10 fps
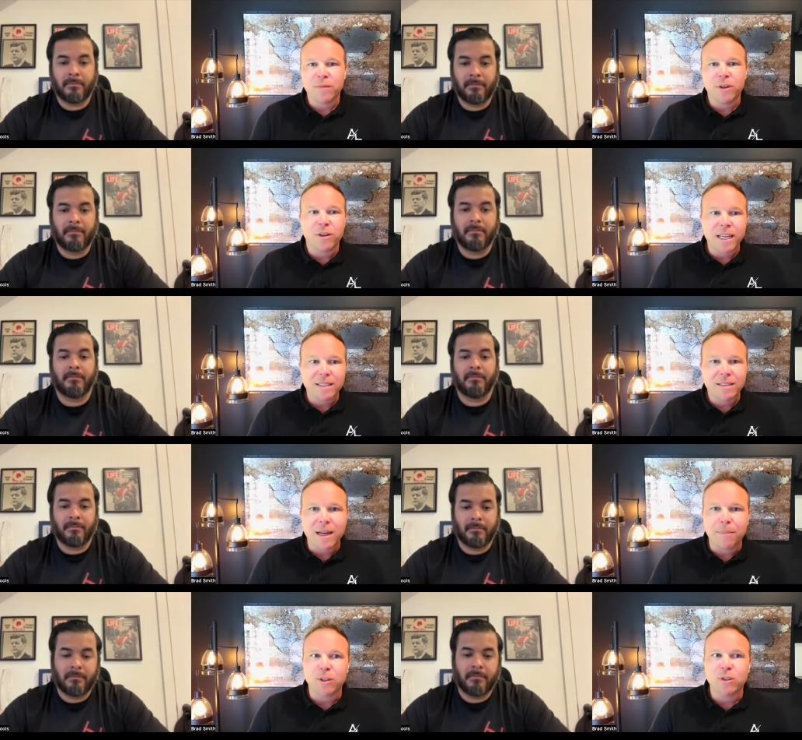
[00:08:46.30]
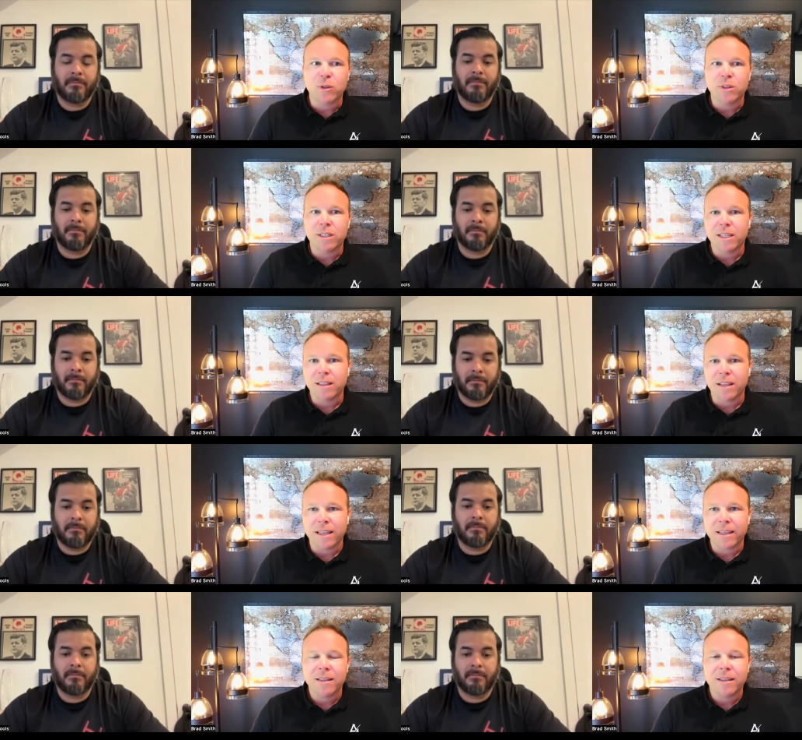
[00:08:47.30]
Speaker 1: for your next opportunity,
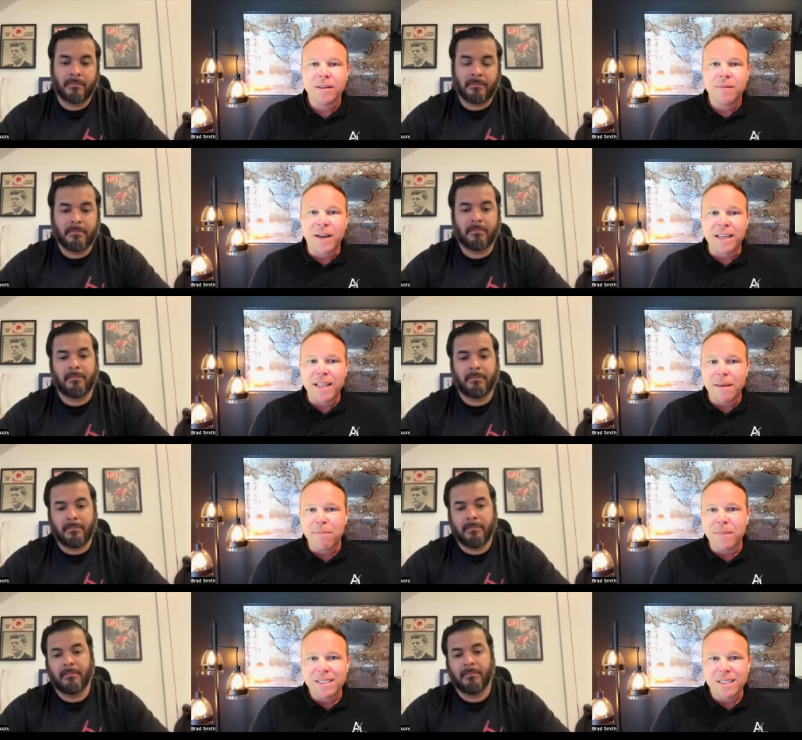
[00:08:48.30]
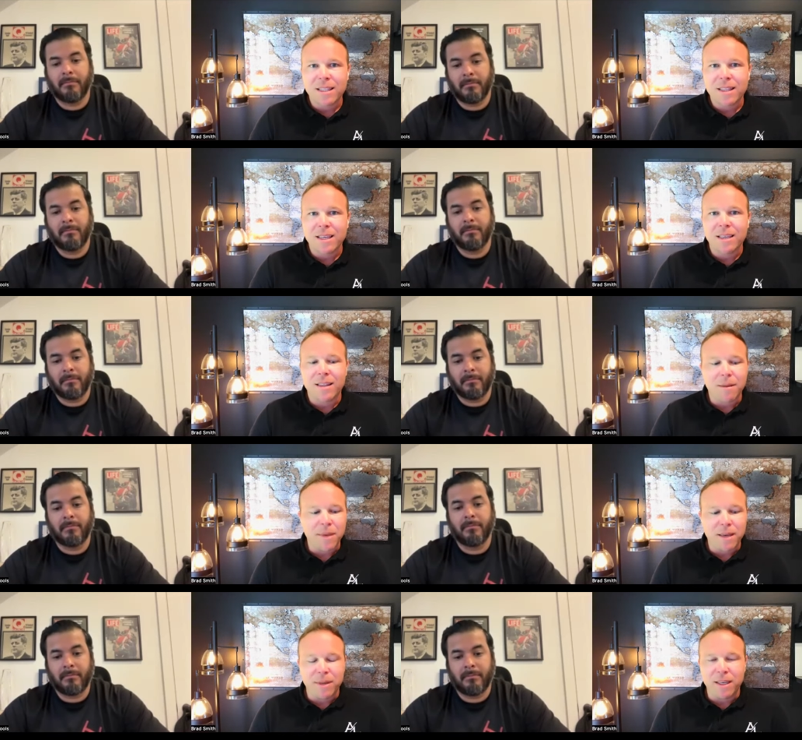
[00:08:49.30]
like find that missing thing that
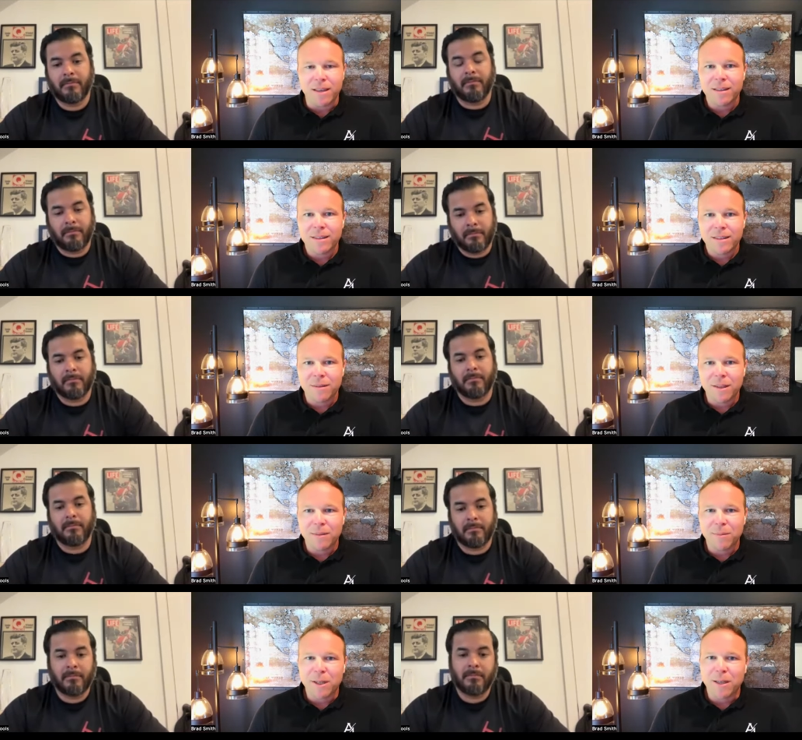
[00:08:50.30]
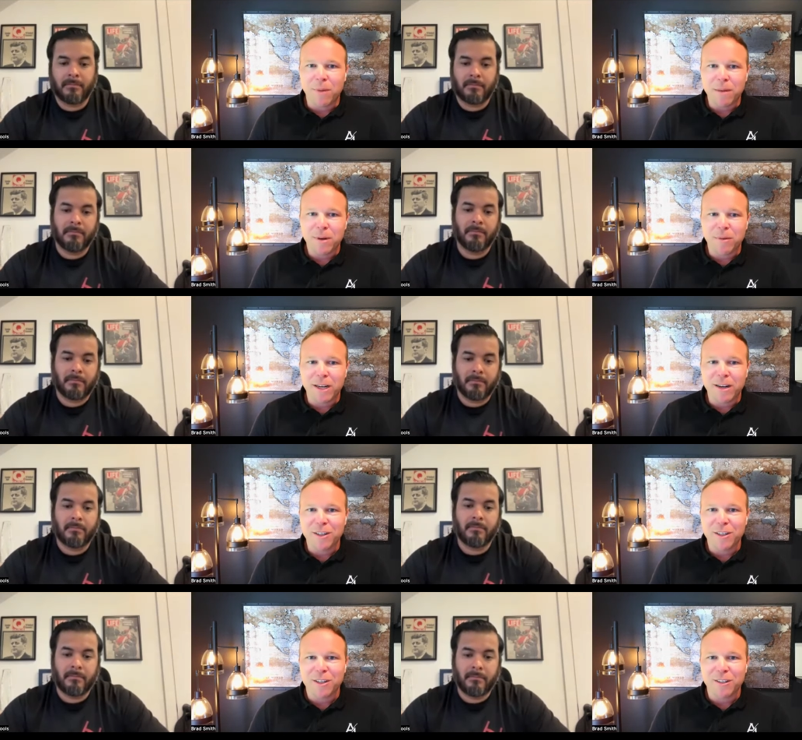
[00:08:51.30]
maybe it might be right
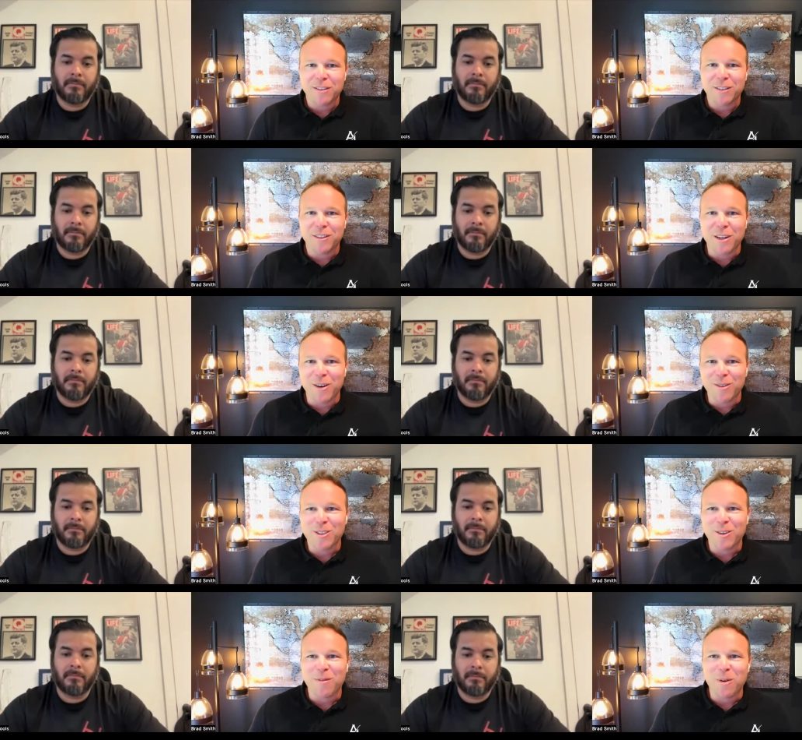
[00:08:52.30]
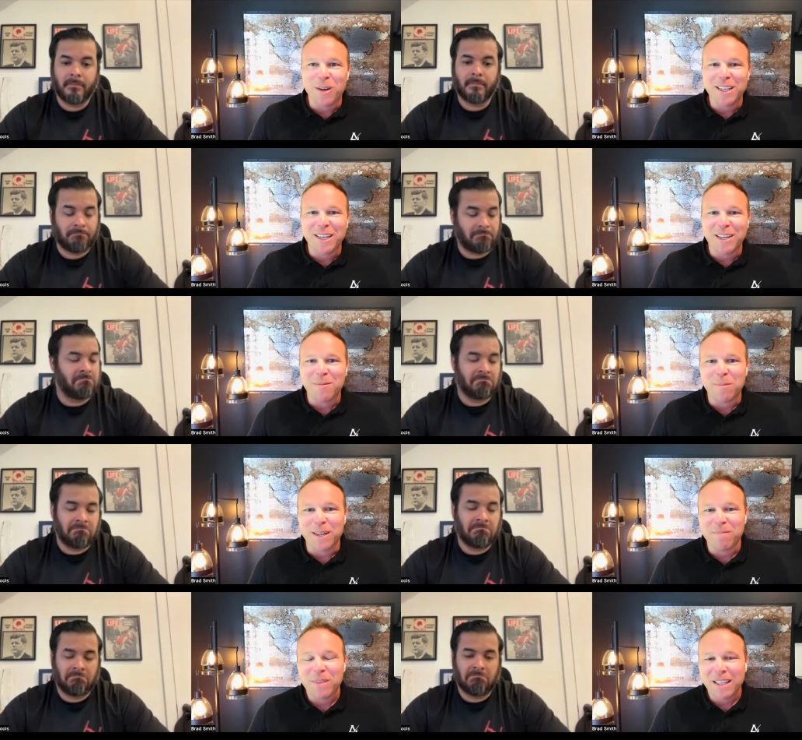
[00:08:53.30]
under your your nose. You have no idea,
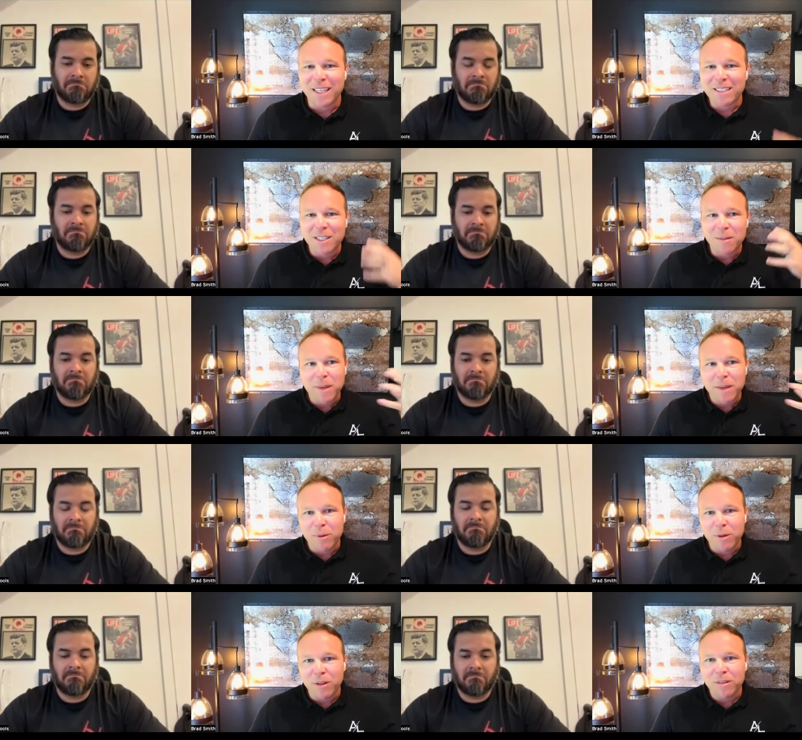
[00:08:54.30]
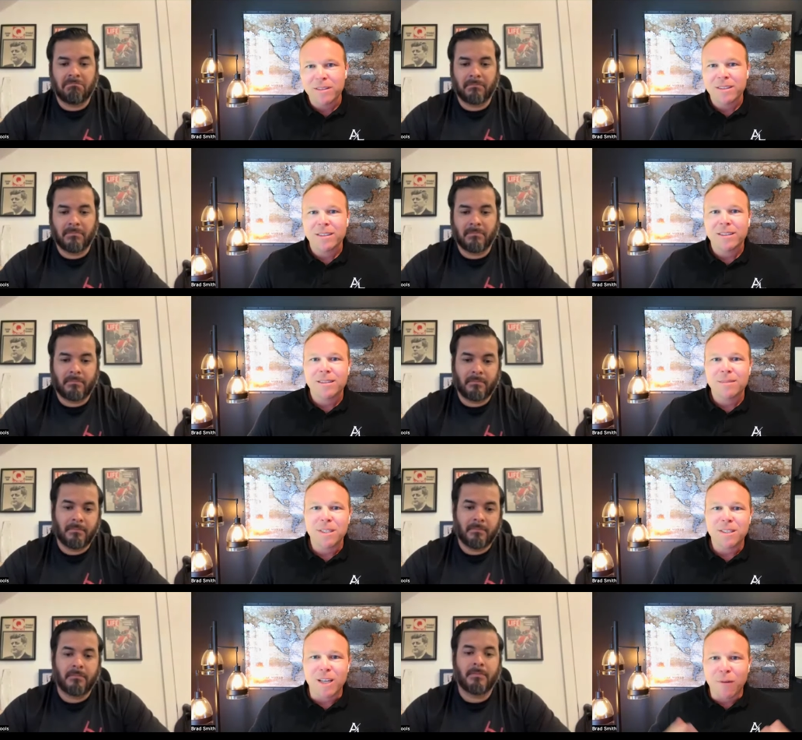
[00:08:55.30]
but listen to people,
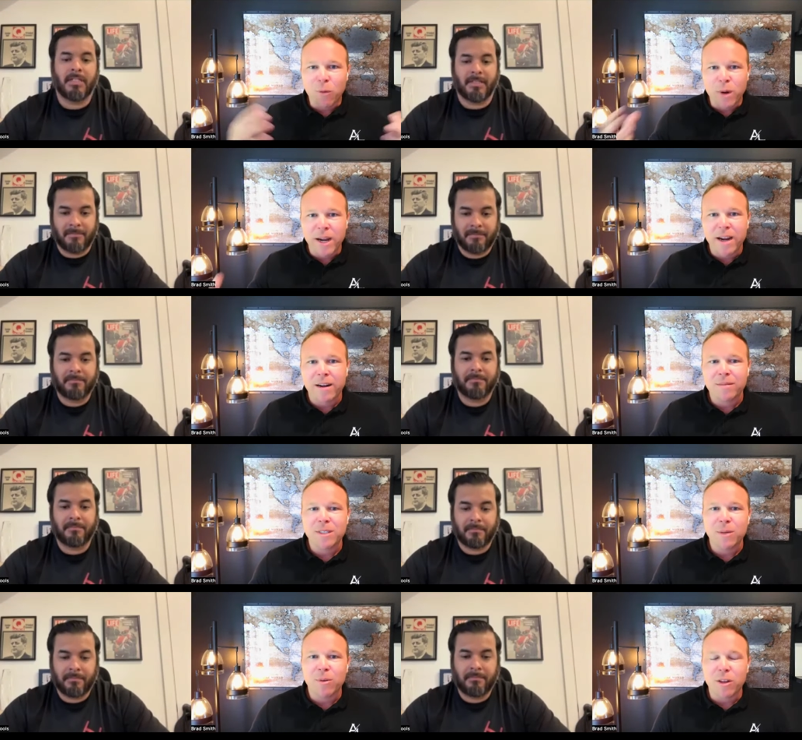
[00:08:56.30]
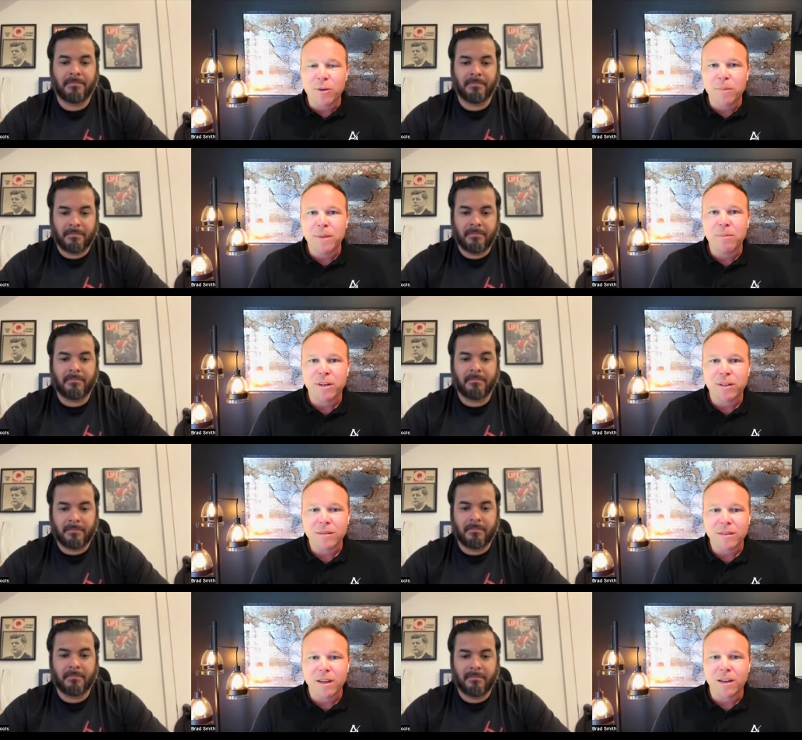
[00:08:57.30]
be self-aware, yes. see what other people are
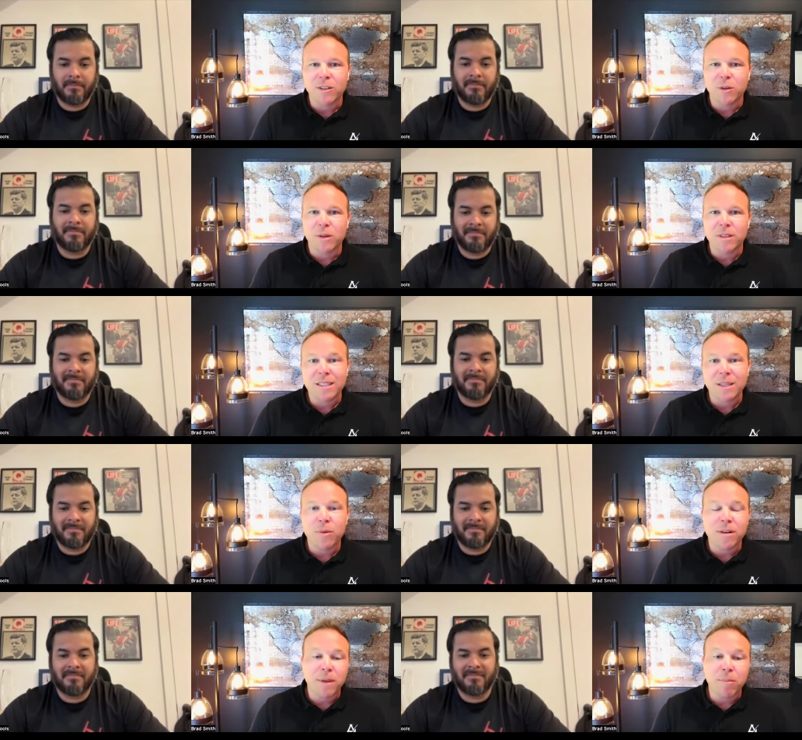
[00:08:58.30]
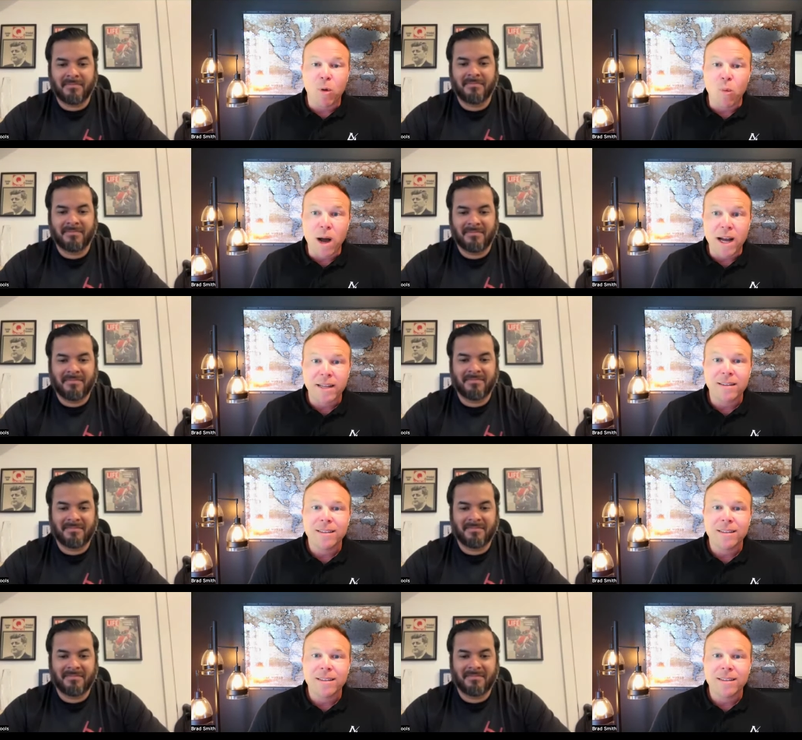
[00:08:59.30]
are doing, see what people want.